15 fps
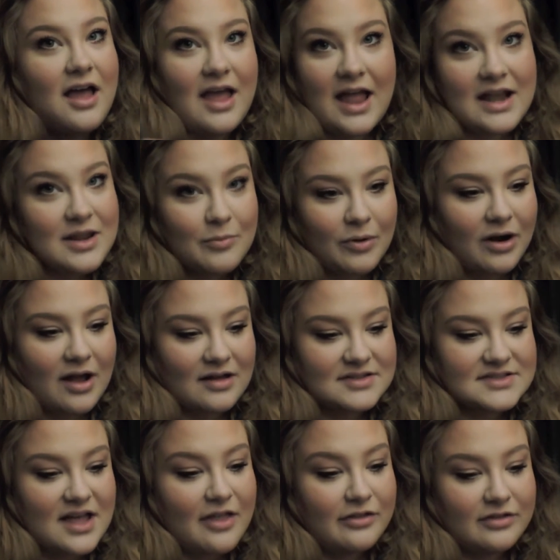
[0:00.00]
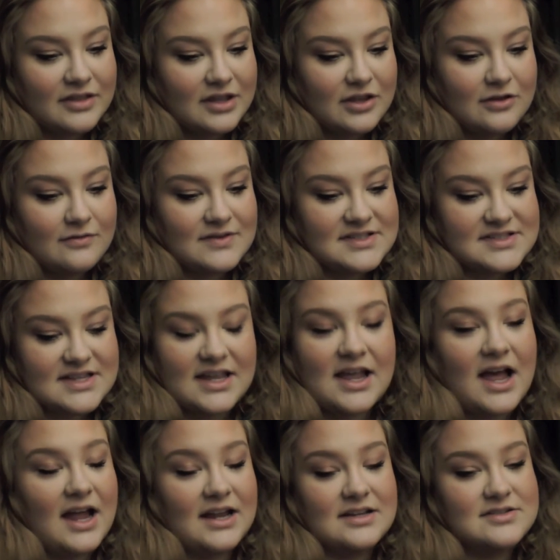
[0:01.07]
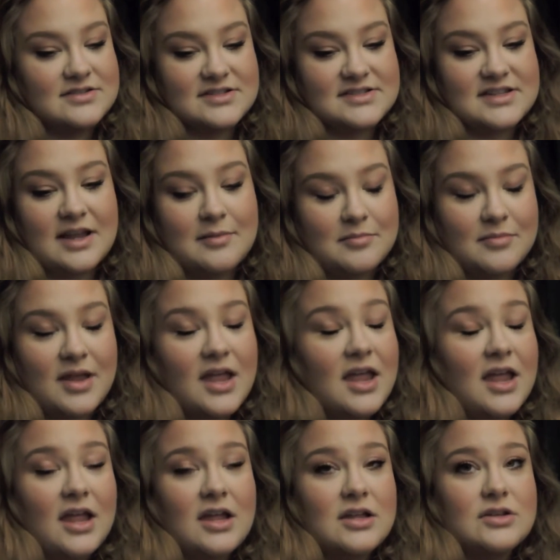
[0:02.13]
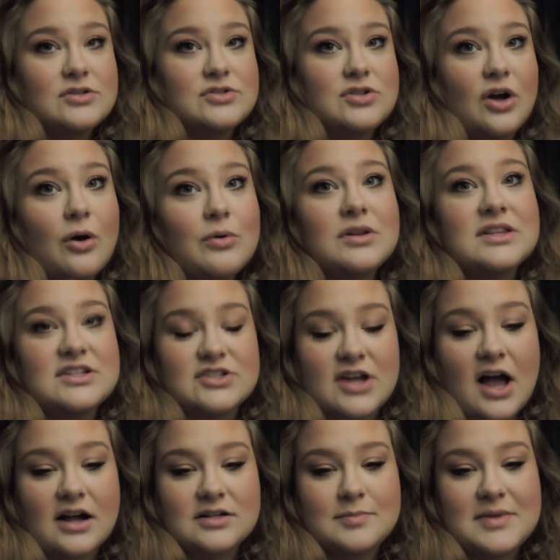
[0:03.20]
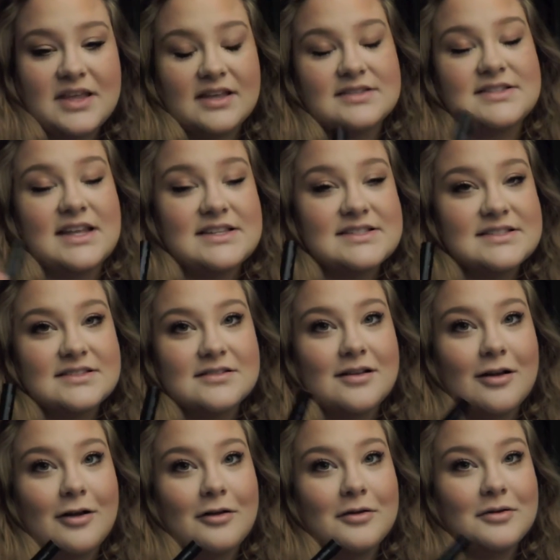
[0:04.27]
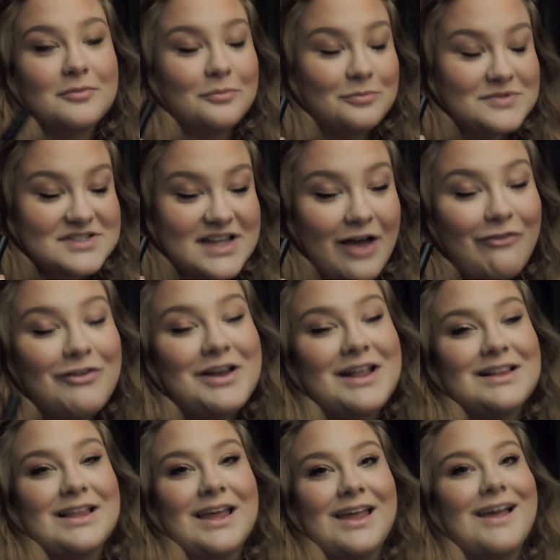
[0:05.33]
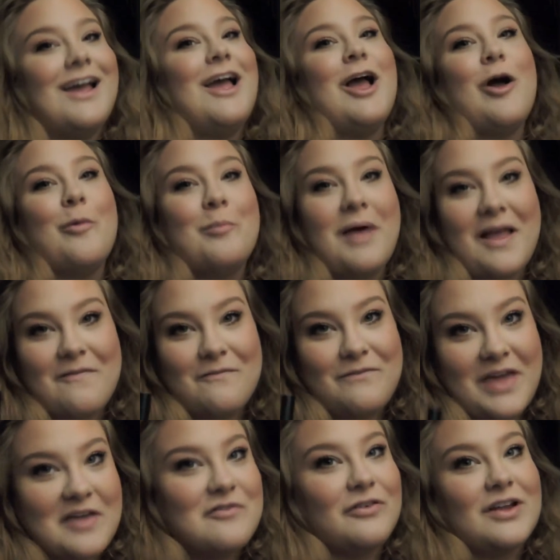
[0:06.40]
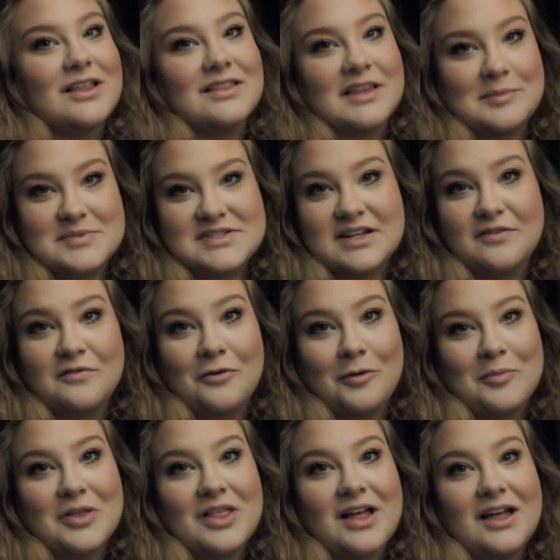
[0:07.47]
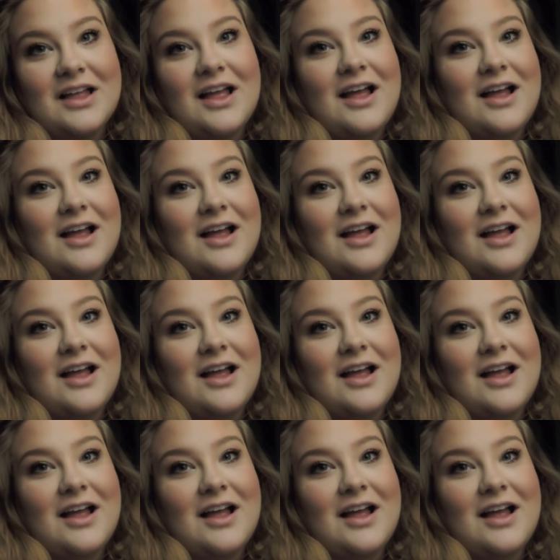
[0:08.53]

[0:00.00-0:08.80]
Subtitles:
anywhere else other than QVC. I just am totally shocked, because it's definitely my favorite lipstick formula